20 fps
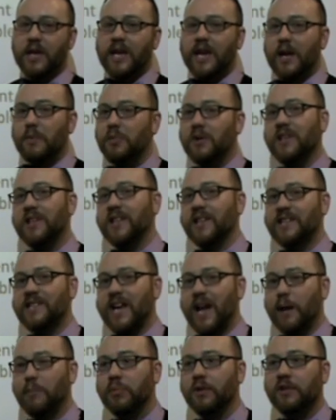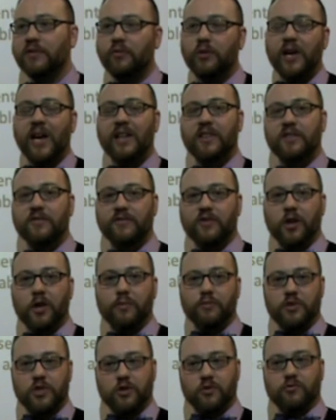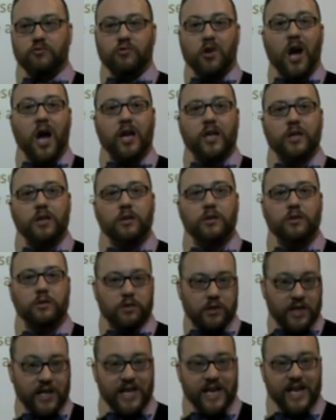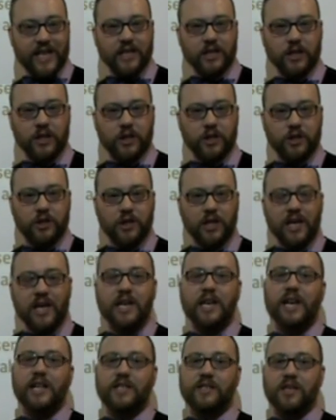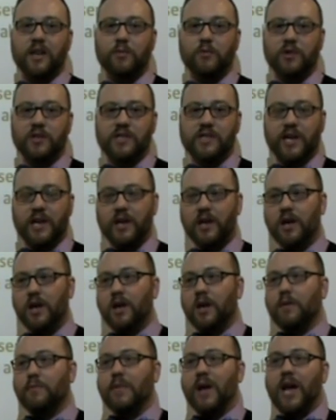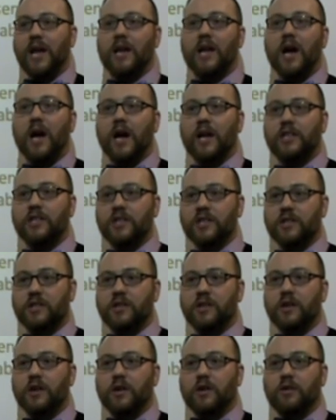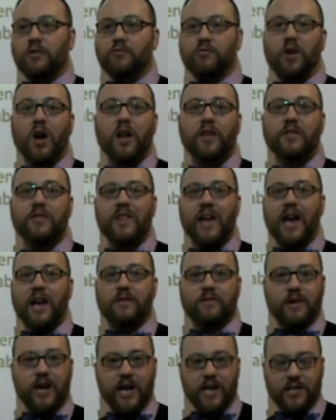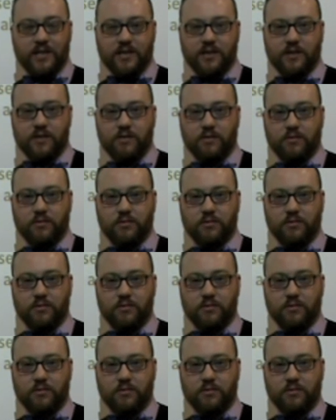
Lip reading: It'd be the example if we had the verb to run in English and someone said, man, I just run that race.